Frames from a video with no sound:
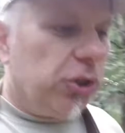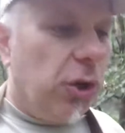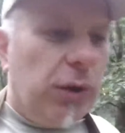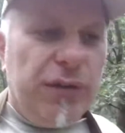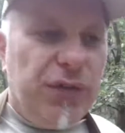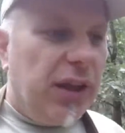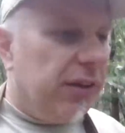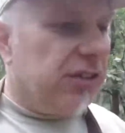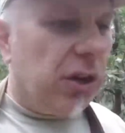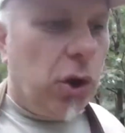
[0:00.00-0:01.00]
So if
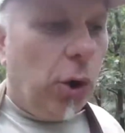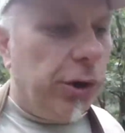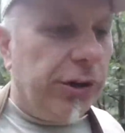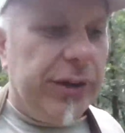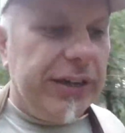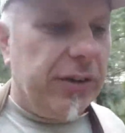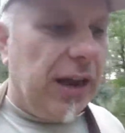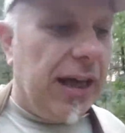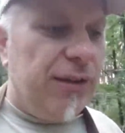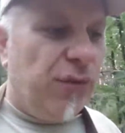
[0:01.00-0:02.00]
there is a corner in your
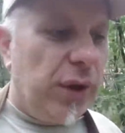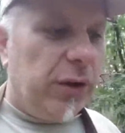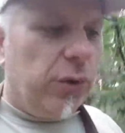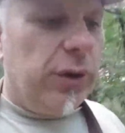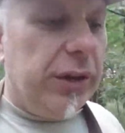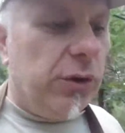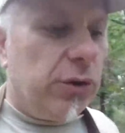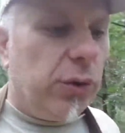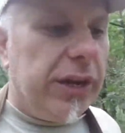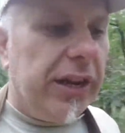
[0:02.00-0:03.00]
life where
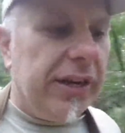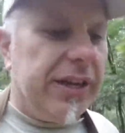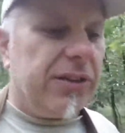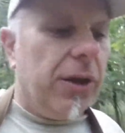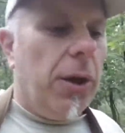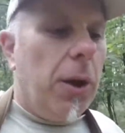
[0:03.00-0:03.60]
you really need